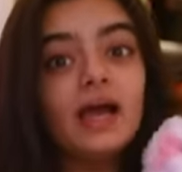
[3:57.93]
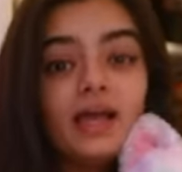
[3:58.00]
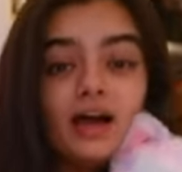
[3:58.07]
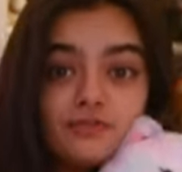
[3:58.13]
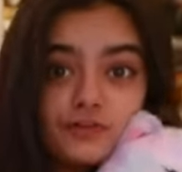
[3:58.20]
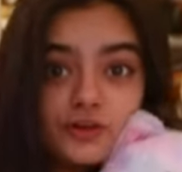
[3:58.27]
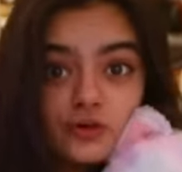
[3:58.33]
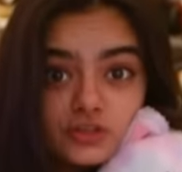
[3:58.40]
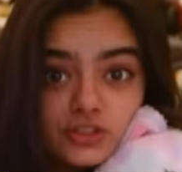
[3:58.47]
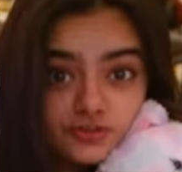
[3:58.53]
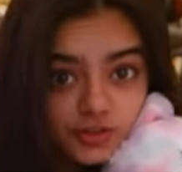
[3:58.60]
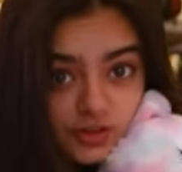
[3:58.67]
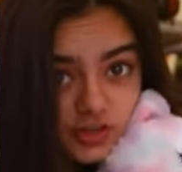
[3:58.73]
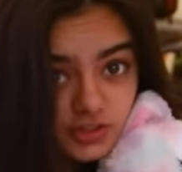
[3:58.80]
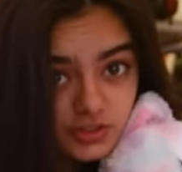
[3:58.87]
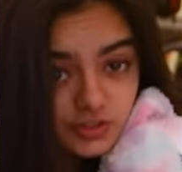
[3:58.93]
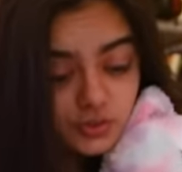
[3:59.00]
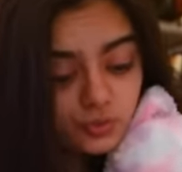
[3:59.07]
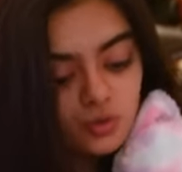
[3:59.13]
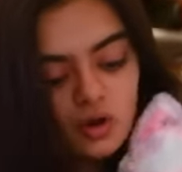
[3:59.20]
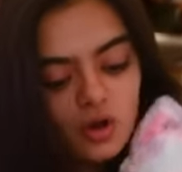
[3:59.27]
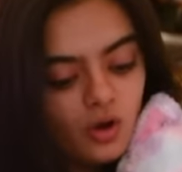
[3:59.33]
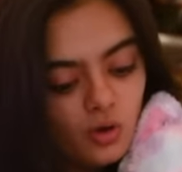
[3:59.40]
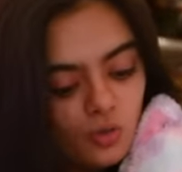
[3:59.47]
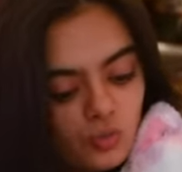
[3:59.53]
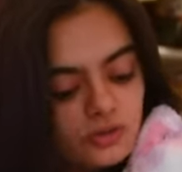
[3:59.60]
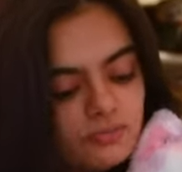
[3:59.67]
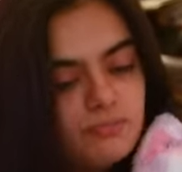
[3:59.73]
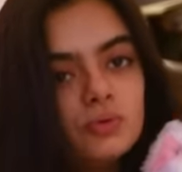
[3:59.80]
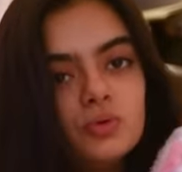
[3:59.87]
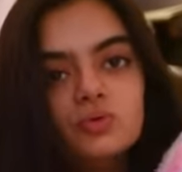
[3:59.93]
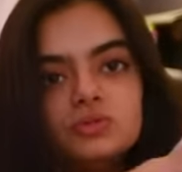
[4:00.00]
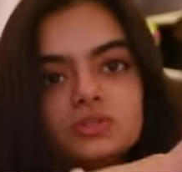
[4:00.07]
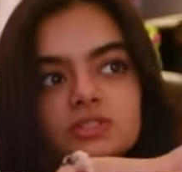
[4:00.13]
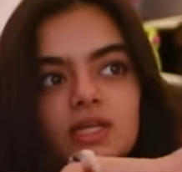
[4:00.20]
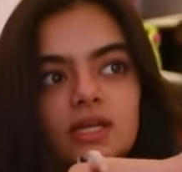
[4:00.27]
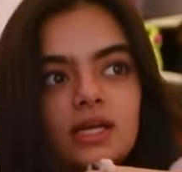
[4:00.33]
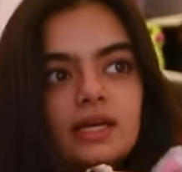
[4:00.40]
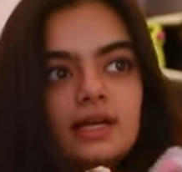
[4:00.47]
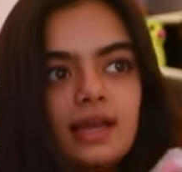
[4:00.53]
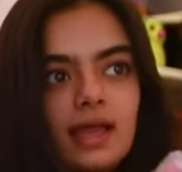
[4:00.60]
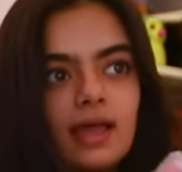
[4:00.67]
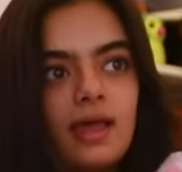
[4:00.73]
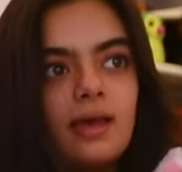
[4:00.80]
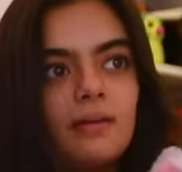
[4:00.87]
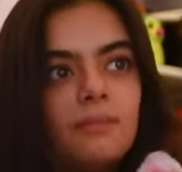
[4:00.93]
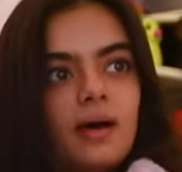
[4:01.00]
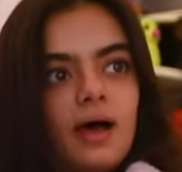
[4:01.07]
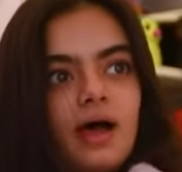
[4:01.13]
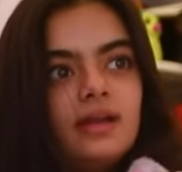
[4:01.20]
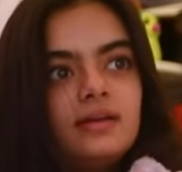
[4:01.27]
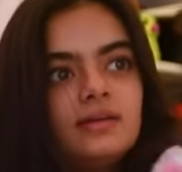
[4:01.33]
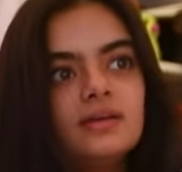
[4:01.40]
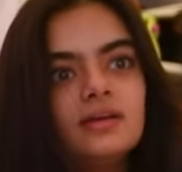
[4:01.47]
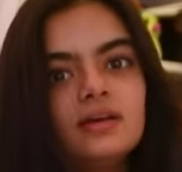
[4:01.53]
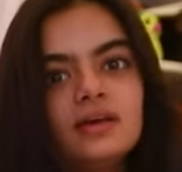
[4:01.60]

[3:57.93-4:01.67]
I have clothes for her too with boots and a little hairband